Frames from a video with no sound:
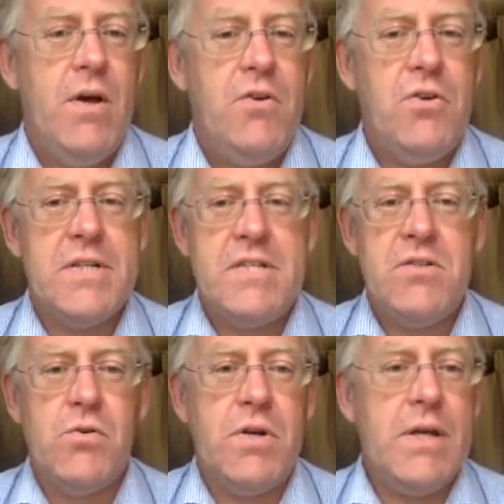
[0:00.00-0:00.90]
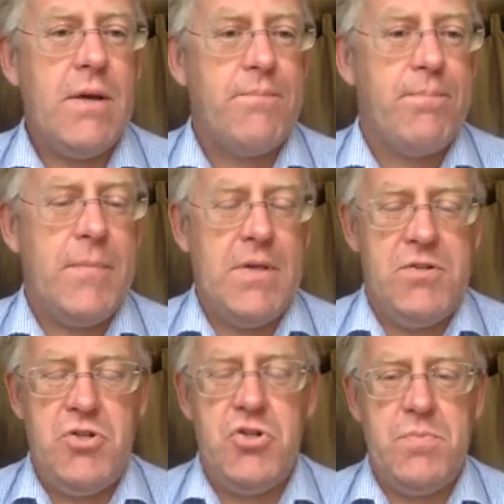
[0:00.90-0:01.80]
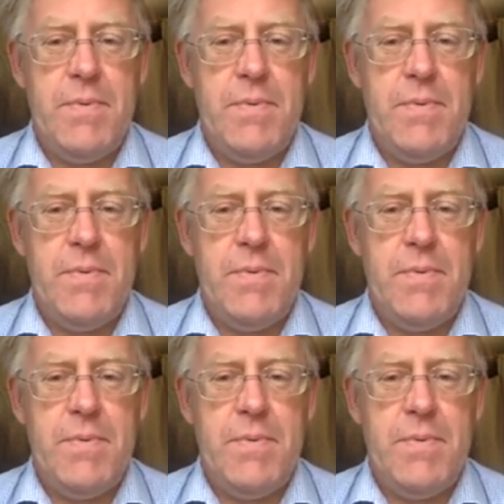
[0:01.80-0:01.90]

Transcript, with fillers: United Nordic is just